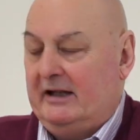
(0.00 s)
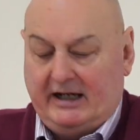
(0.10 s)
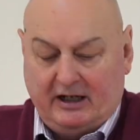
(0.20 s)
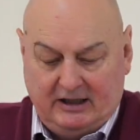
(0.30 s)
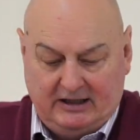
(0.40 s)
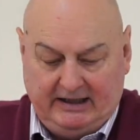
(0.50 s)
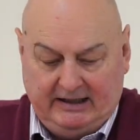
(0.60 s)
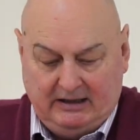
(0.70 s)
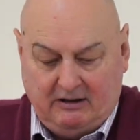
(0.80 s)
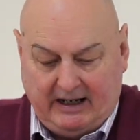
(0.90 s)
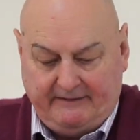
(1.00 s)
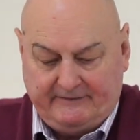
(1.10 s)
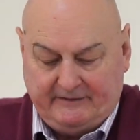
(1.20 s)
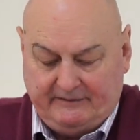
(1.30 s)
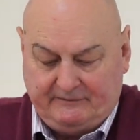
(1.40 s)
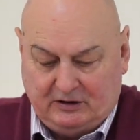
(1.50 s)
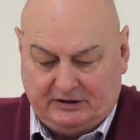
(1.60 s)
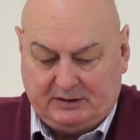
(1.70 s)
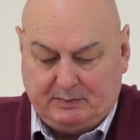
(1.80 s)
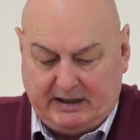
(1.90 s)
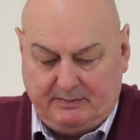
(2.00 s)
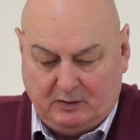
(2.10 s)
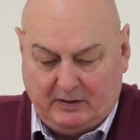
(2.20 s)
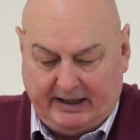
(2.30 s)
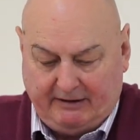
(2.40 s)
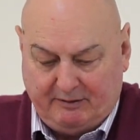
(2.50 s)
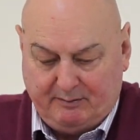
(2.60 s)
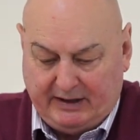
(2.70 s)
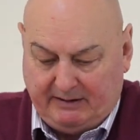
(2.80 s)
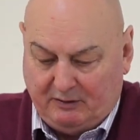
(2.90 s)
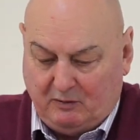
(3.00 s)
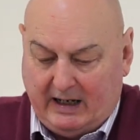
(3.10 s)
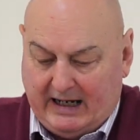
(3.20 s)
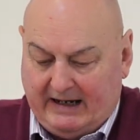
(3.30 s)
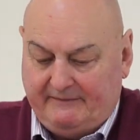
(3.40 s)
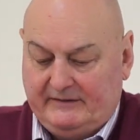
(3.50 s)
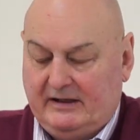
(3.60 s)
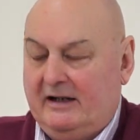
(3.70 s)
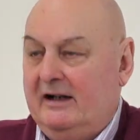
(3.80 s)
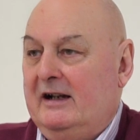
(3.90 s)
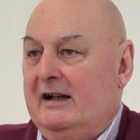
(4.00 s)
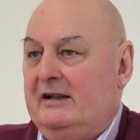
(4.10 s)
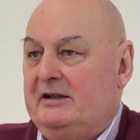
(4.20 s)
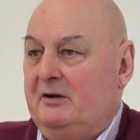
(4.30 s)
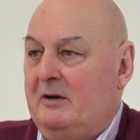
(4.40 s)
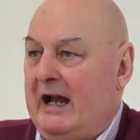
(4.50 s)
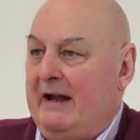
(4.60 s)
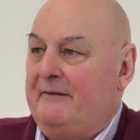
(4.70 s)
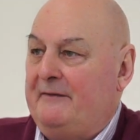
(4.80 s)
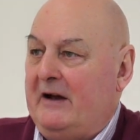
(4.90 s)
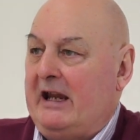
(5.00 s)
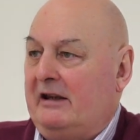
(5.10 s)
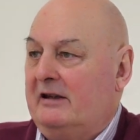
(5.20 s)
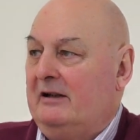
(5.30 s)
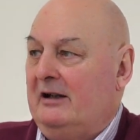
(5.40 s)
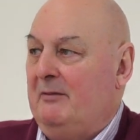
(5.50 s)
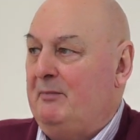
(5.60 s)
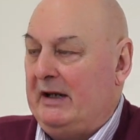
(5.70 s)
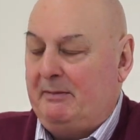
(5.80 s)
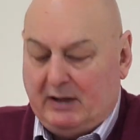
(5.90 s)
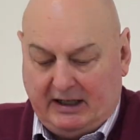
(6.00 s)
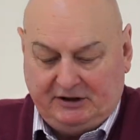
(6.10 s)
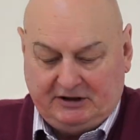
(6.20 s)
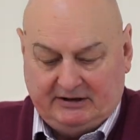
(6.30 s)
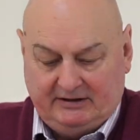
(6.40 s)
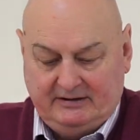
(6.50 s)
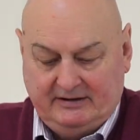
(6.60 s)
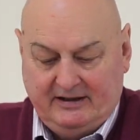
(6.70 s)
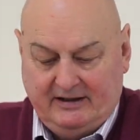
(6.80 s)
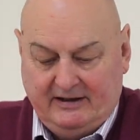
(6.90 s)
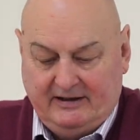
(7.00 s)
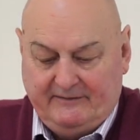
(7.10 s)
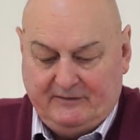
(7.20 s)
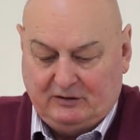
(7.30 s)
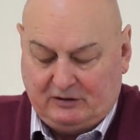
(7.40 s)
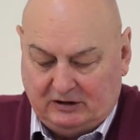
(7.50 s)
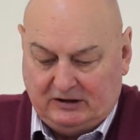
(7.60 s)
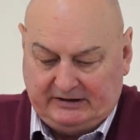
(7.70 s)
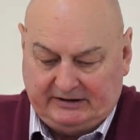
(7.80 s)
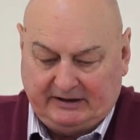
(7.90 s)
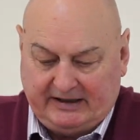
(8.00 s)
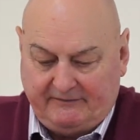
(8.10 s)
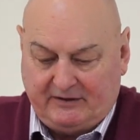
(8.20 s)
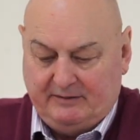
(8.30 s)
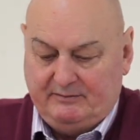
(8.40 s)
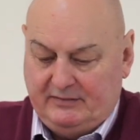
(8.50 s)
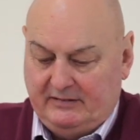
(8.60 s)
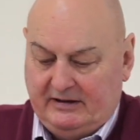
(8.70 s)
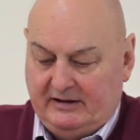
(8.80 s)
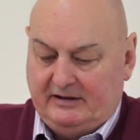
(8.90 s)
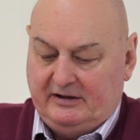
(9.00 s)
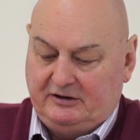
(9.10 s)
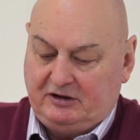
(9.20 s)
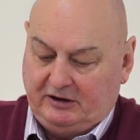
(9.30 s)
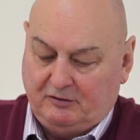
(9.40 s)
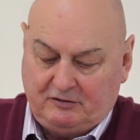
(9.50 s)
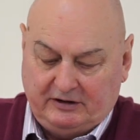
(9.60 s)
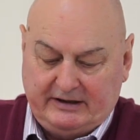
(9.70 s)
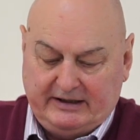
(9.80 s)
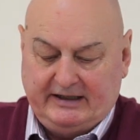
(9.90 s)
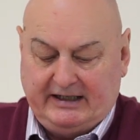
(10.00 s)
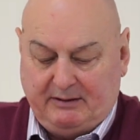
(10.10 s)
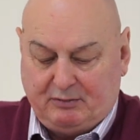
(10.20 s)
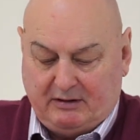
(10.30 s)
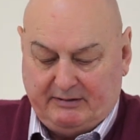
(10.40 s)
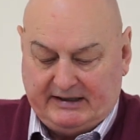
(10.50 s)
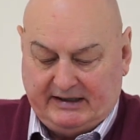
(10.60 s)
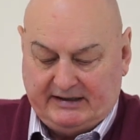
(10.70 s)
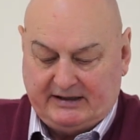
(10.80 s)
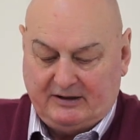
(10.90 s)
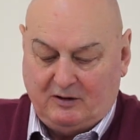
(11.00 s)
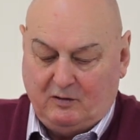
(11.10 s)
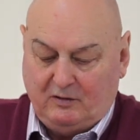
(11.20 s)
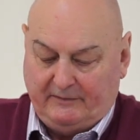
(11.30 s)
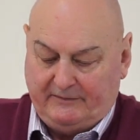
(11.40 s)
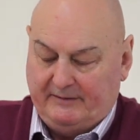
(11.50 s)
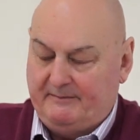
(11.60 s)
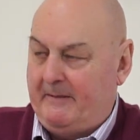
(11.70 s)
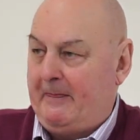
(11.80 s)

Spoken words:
the early life of God's people here, and people have to have faith and be patient for God to give them the children that he promises all of them.